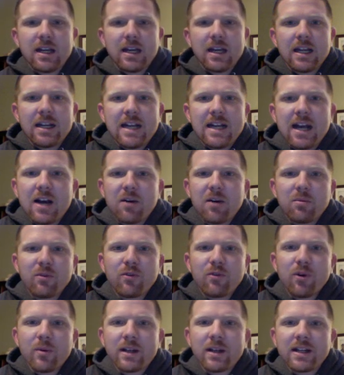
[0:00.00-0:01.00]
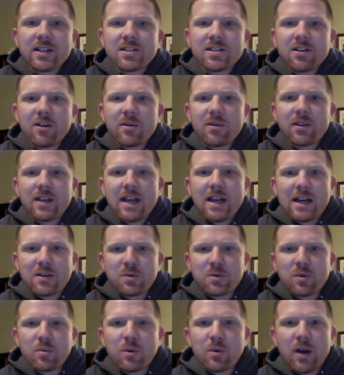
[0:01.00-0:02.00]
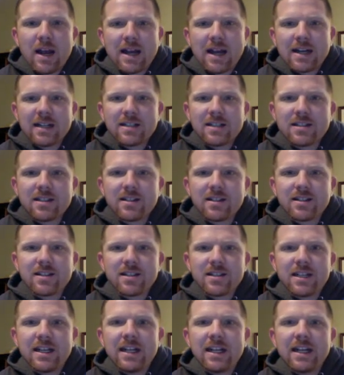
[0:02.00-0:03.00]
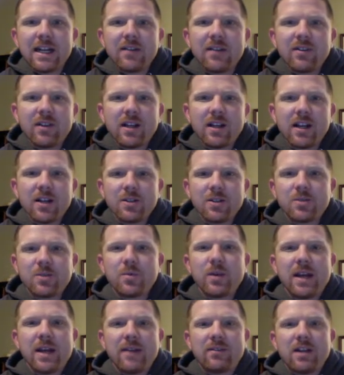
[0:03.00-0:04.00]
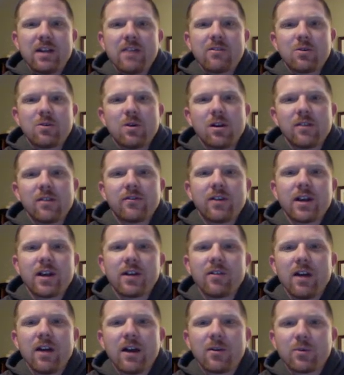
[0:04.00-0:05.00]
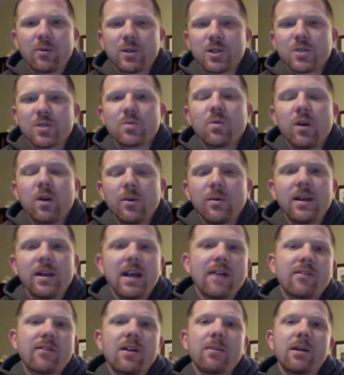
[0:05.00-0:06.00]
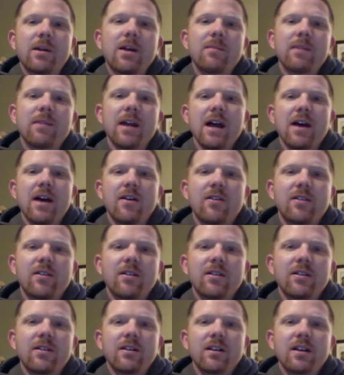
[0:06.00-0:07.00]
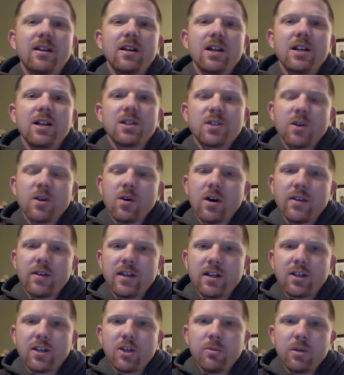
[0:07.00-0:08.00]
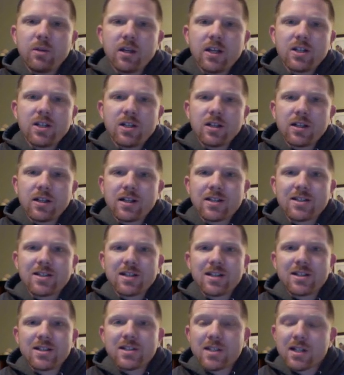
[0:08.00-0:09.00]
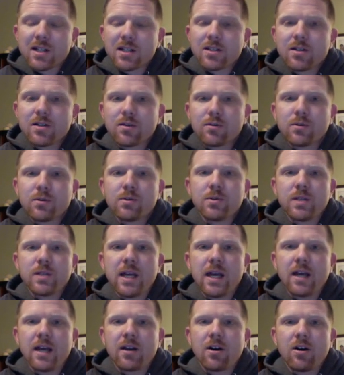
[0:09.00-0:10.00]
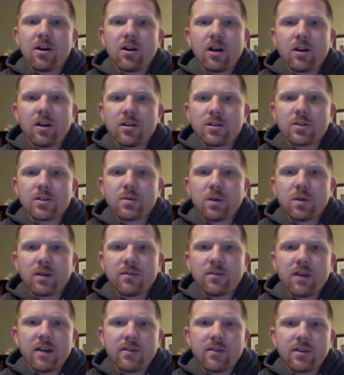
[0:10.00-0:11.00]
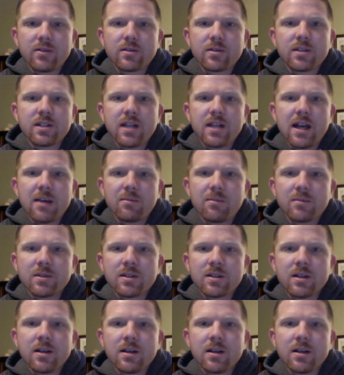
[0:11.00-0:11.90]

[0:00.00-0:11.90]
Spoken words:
Now, before we can get started with the actual brackets and the seeding and everything else, we have to have a qualifying round, which is what we have coming up now. So on the accumulation list, 6 through 10, all 125 of those stems,